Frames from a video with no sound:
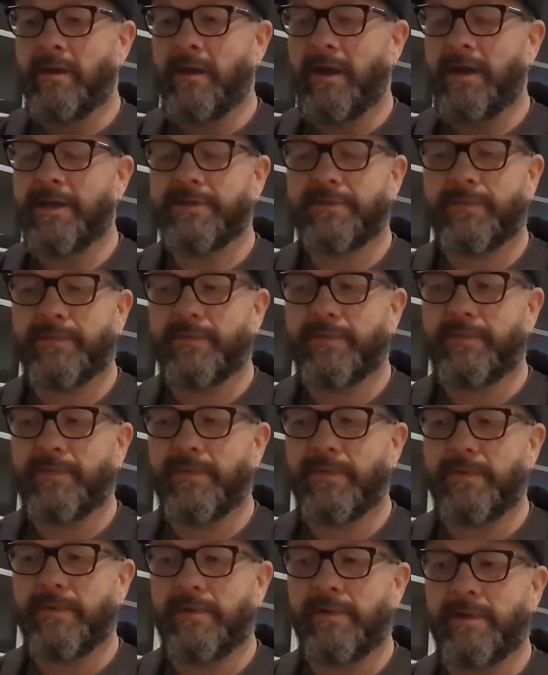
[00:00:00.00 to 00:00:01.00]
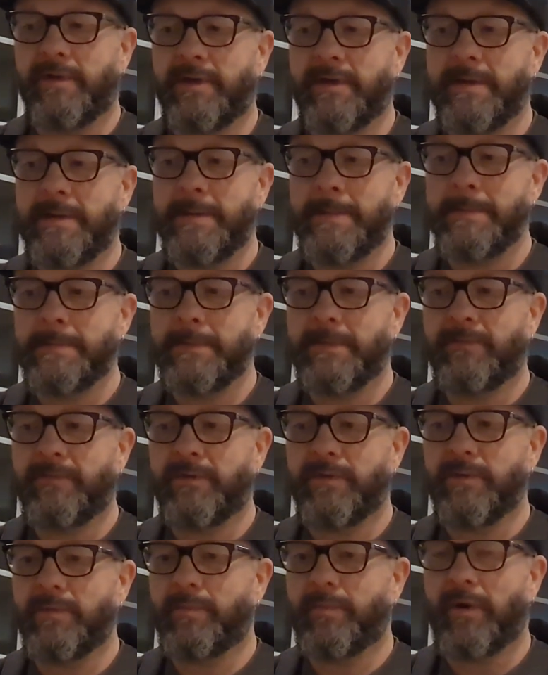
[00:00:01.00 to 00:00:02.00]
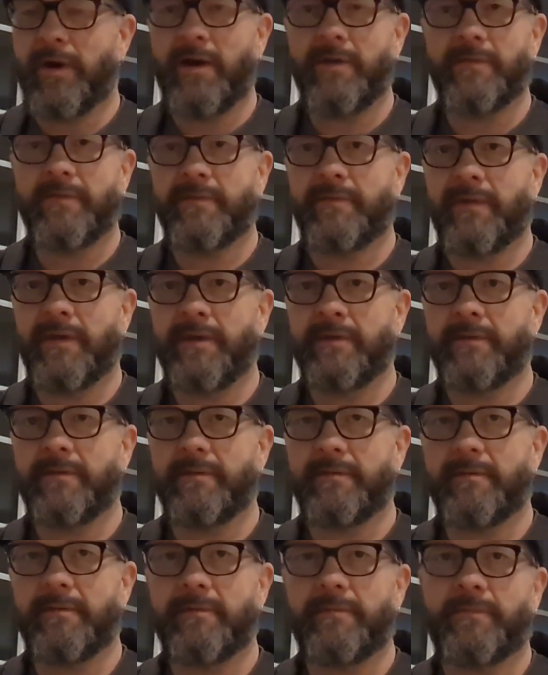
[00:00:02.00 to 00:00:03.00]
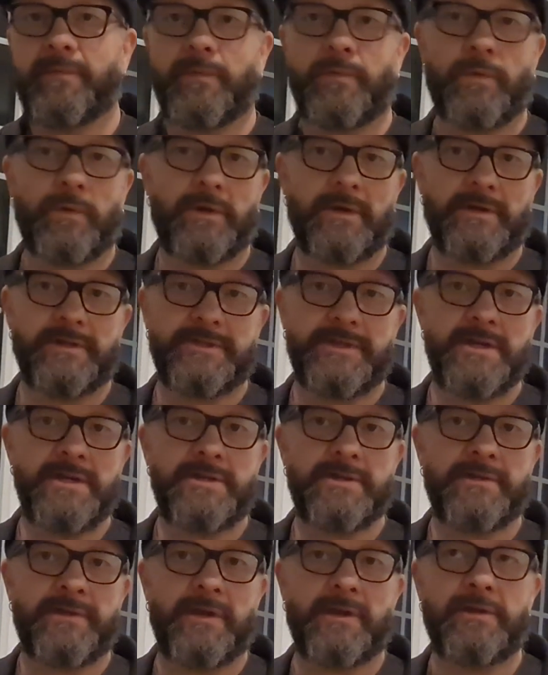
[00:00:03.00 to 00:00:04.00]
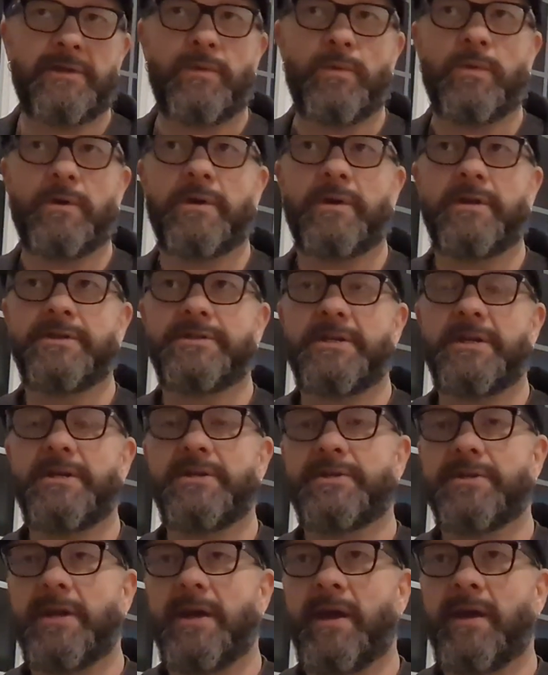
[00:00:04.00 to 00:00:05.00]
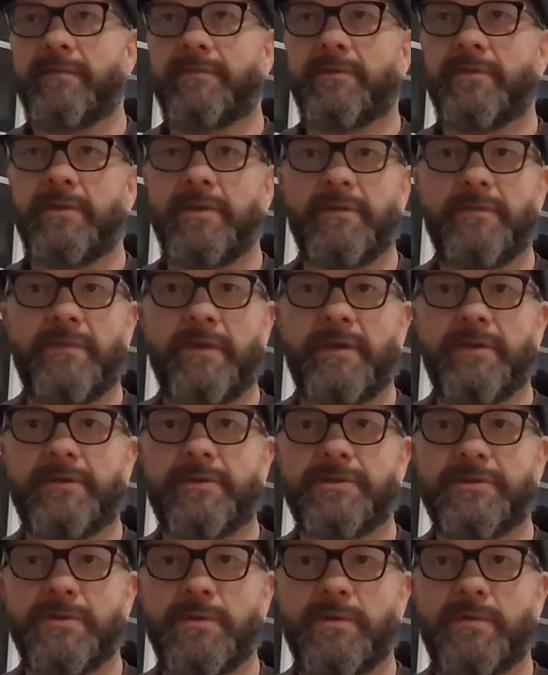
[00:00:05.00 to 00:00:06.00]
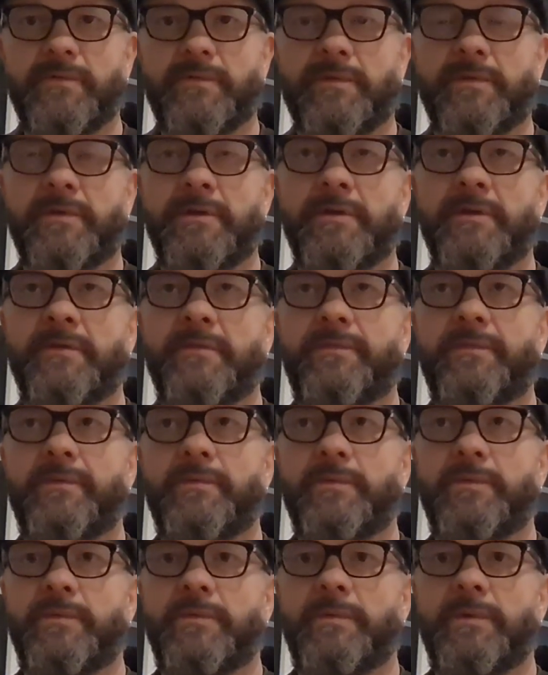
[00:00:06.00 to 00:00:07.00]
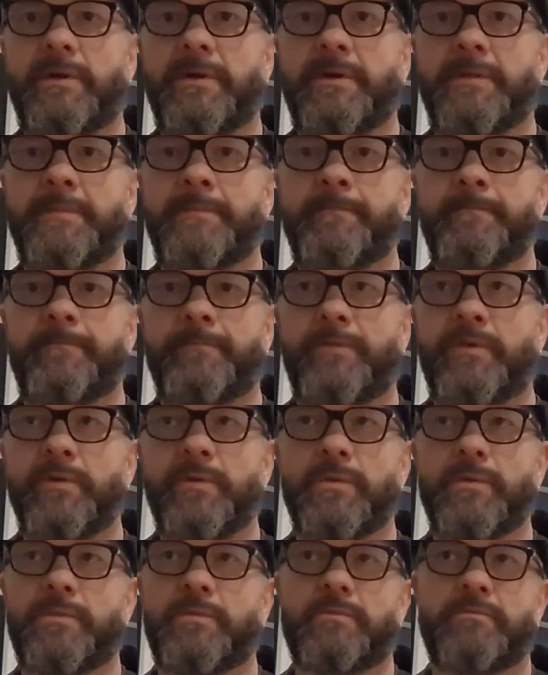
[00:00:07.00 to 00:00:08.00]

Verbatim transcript: ask for a referral. Um, if you do a private event, for an organization, thank you organization, after the event is over. If you um, do